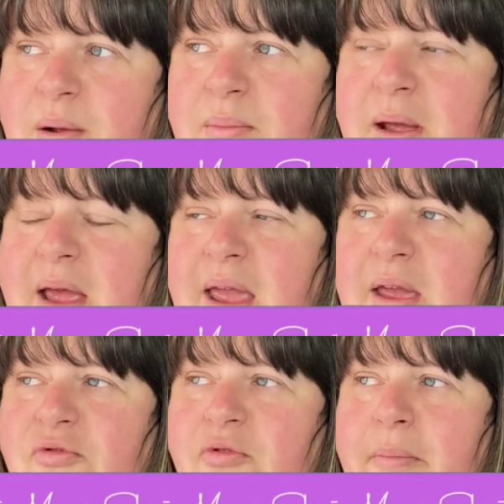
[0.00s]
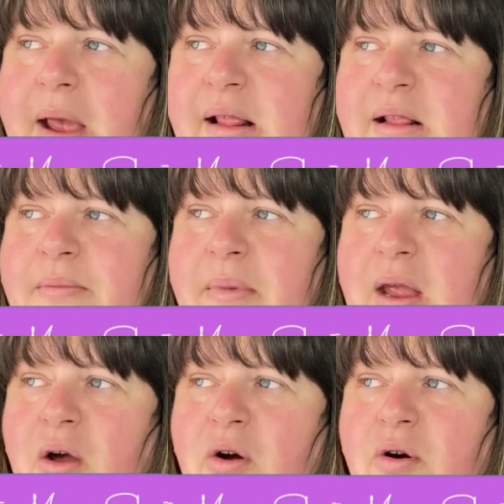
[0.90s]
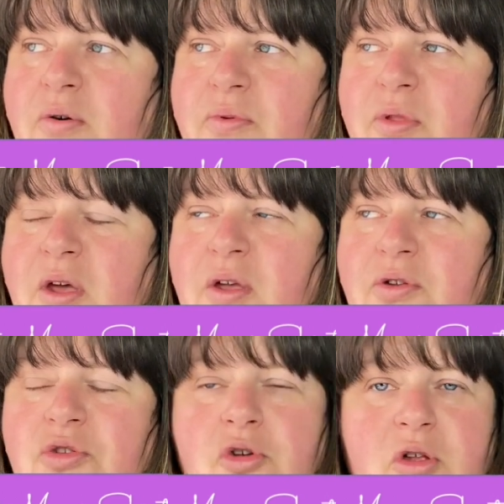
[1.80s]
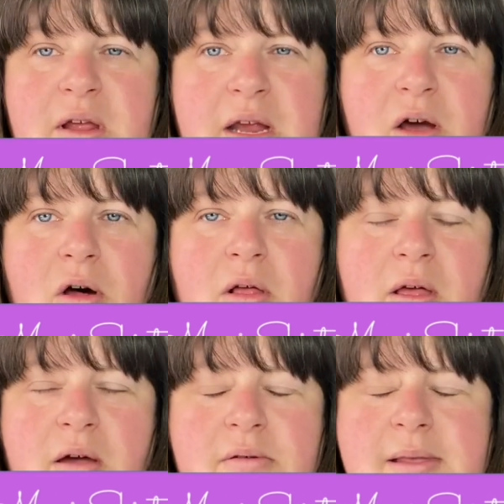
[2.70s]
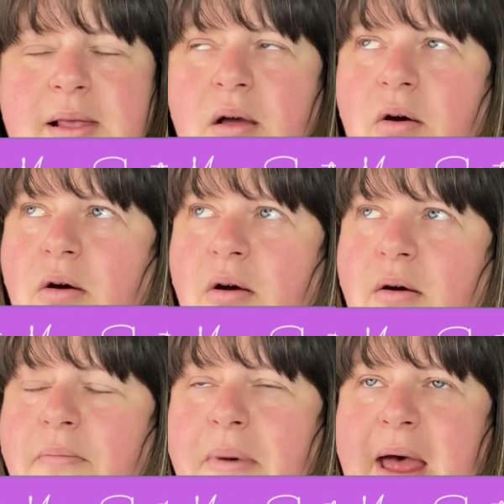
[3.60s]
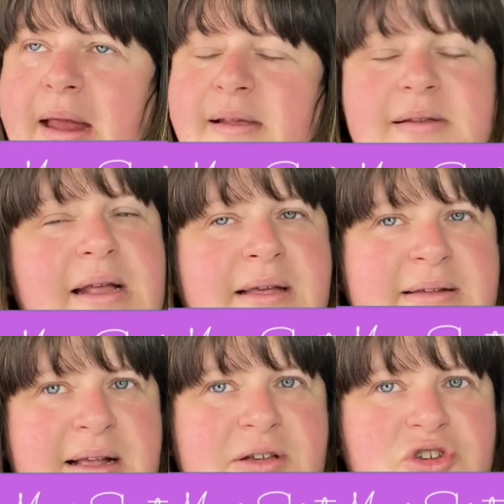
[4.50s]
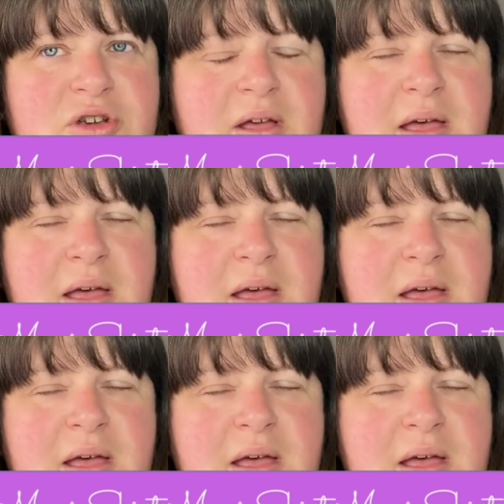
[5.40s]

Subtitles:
but it reminds me of the sewing collars or by Sea Stitch